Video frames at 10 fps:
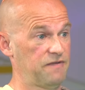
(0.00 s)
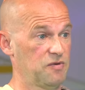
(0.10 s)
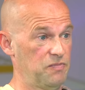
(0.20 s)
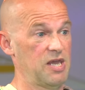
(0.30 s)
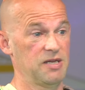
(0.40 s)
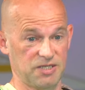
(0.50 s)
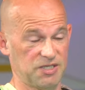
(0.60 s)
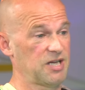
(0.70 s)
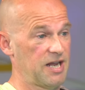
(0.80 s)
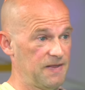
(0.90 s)
to be to
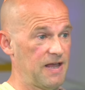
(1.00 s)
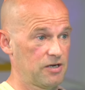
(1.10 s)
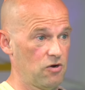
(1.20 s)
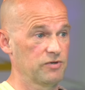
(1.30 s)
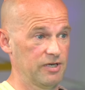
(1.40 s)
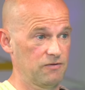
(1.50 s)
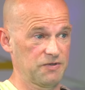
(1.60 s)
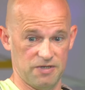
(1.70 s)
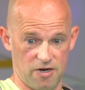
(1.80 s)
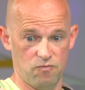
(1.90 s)
stay in that
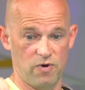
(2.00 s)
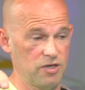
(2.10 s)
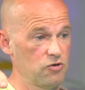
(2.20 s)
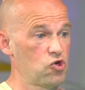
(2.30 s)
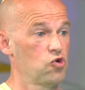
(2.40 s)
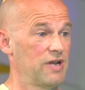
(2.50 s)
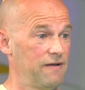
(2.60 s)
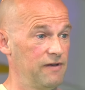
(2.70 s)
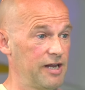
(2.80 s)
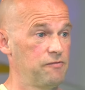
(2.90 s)
Goldilocks zone where you could
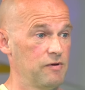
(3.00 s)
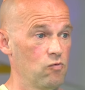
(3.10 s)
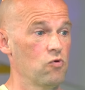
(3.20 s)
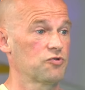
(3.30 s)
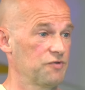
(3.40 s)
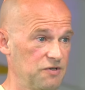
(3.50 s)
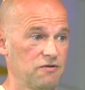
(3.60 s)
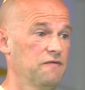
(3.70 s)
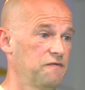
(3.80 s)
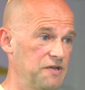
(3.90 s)
have liquid water. It's not
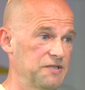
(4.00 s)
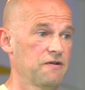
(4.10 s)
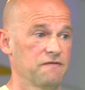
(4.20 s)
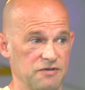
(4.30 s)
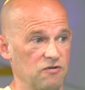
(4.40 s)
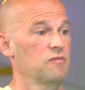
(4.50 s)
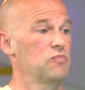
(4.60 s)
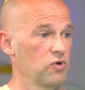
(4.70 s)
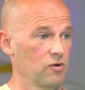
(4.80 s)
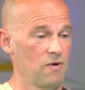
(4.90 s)
going to freeze over. It's not going to
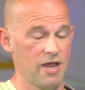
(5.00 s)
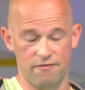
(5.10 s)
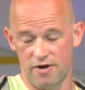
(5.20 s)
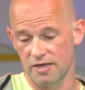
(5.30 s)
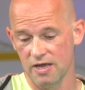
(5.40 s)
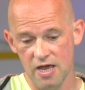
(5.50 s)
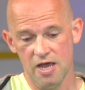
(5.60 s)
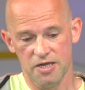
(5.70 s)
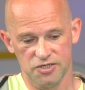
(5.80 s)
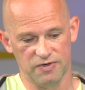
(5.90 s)
boil away, right?
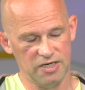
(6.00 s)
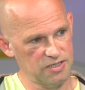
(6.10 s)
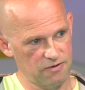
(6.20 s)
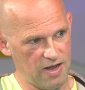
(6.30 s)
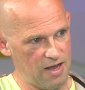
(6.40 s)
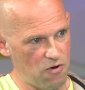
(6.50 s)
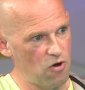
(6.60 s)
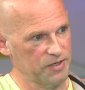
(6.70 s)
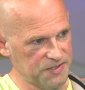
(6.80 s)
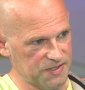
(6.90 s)
So we need to know how
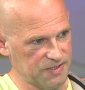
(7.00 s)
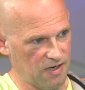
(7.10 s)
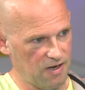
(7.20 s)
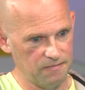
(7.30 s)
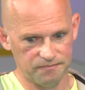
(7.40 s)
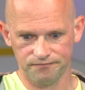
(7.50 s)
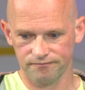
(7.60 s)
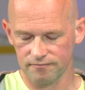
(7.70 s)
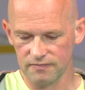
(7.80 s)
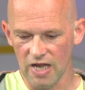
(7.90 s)
hot is the star.
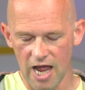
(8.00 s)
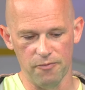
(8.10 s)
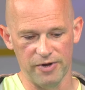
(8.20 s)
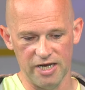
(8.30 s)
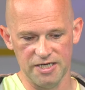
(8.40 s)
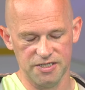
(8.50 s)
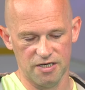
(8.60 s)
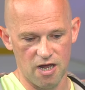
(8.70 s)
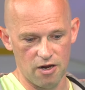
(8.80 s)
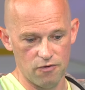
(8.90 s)
And we need to
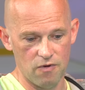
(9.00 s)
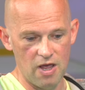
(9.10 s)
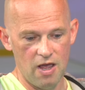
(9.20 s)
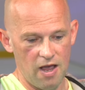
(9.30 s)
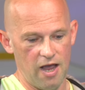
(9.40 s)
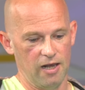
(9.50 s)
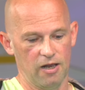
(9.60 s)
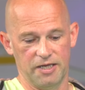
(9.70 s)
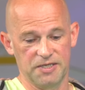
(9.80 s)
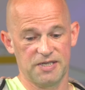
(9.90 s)
know,
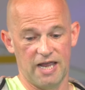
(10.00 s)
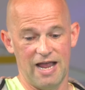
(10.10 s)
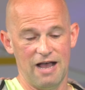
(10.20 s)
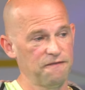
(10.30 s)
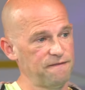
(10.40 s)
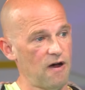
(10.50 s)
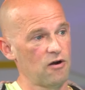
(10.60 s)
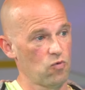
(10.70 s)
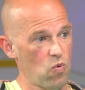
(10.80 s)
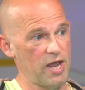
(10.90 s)
like you say, how
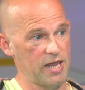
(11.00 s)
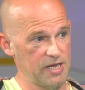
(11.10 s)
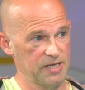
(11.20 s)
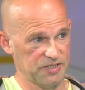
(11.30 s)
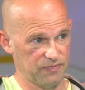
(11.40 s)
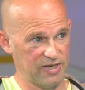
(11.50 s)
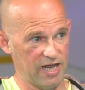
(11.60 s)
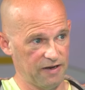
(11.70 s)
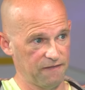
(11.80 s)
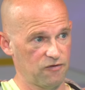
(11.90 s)
far away is the
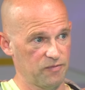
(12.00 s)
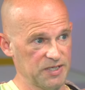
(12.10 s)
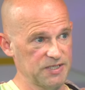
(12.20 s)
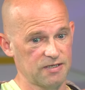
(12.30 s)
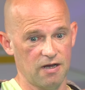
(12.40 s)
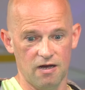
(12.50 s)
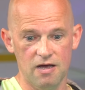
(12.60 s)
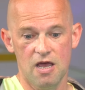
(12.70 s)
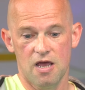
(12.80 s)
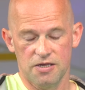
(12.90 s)
planet from its star?
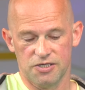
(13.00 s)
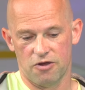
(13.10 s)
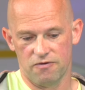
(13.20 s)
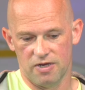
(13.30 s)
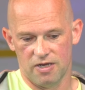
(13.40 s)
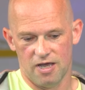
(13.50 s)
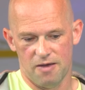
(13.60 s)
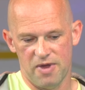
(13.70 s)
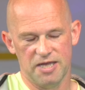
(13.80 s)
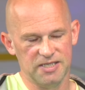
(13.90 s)
So
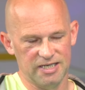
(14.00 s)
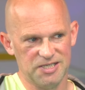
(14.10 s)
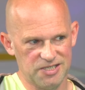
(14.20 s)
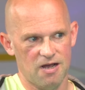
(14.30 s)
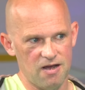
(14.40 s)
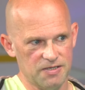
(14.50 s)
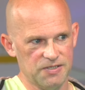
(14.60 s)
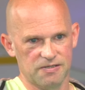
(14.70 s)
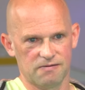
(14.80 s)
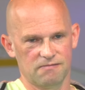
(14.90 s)
amazingly,
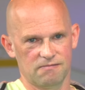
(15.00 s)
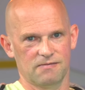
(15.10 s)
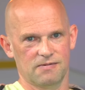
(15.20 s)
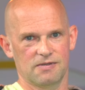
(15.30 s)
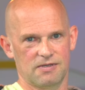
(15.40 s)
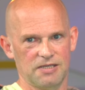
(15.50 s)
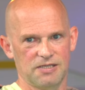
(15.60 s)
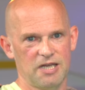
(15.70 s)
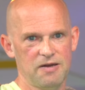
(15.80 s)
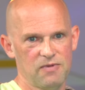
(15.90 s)
stars, they
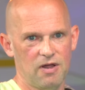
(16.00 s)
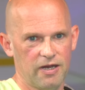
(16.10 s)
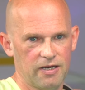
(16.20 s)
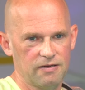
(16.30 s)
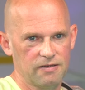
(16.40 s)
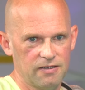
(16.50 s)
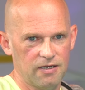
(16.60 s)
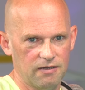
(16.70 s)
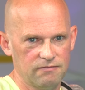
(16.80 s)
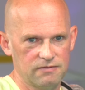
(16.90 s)
seem like
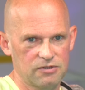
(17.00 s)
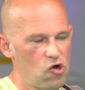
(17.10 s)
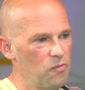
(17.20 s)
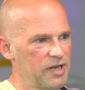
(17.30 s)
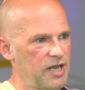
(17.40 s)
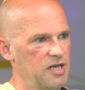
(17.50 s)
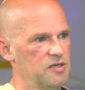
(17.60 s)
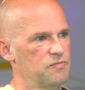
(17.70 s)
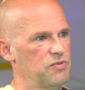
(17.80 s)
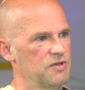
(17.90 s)

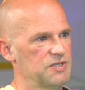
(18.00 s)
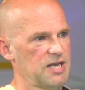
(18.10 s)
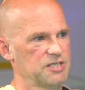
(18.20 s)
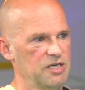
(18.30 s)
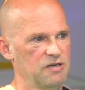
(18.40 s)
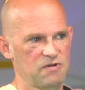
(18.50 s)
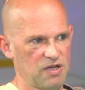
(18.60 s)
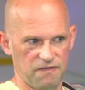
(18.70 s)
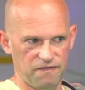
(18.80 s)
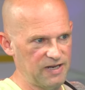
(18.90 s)
complicated, but there's actually
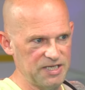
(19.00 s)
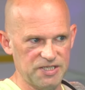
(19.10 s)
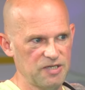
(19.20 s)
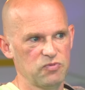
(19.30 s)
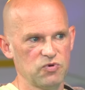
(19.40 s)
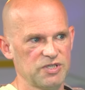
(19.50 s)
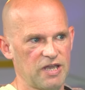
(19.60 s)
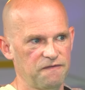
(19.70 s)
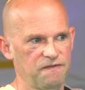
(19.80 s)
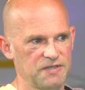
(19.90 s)
a fairly simple
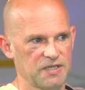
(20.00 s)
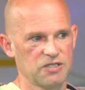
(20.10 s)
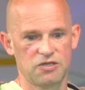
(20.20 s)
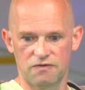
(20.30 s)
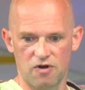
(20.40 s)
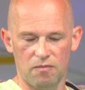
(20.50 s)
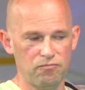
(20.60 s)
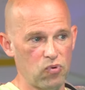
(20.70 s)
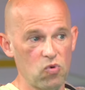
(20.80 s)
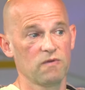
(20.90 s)
set of physics. You've got a
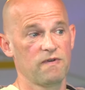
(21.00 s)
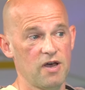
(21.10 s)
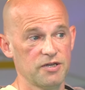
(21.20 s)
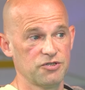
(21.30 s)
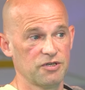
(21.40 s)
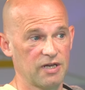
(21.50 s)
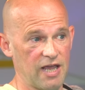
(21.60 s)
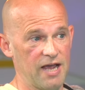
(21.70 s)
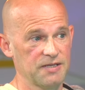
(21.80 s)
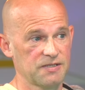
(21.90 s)
ball of hydrogen
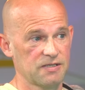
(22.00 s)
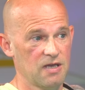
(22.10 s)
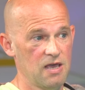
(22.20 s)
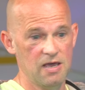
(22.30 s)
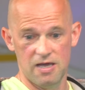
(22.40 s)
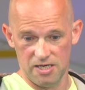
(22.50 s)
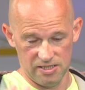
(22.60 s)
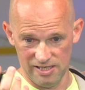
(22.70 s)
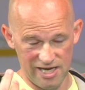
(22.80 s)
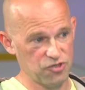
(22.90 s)
gas
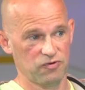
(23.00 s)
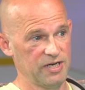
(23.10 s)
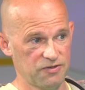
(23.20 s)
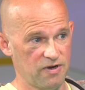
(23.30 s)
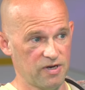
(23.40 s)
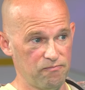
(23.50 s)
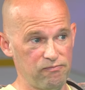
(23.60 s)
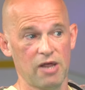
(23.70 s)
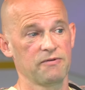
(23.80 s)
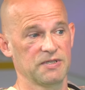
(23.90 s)
literally trying to
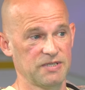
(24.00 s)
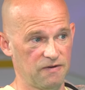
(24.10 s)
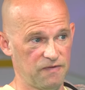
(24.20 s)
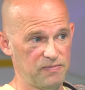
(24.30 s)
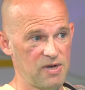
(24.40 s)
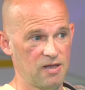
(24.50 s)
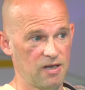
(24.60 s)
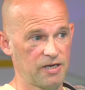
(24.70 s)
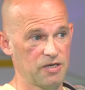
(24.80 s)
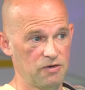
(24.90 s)
blow itself apart
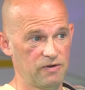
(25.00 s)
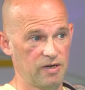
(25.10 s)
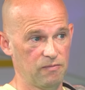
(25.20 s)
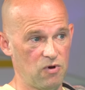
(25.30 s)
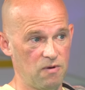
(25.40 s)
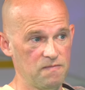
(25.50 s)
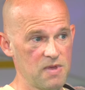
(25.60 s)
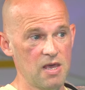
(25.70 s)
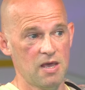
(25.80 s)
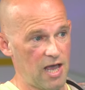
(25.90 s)
like a nuclear bomb,
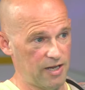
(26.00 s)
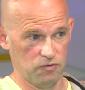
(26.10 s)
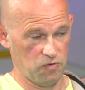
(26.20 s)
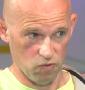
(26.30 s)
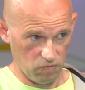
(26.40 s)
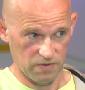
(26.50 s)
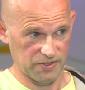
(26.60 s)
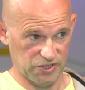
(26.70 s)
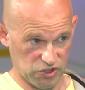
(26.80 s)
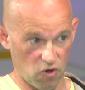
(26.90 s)
and all
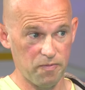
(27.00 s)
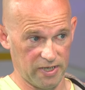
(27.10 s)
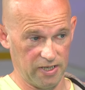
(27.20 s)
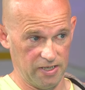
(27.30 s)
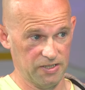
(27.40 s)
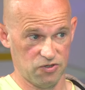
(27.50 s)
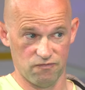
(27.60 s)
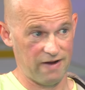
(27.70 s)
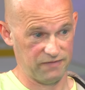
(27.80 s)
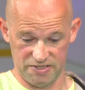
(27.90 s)
that's stopping it is
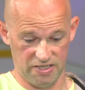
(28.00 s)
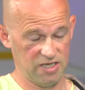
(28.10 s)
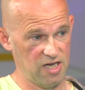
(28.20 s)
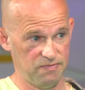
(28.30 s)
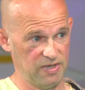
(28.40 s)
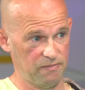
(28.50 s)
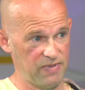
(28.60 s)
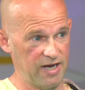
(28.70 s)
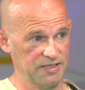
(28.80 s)
gravity, keeping it packed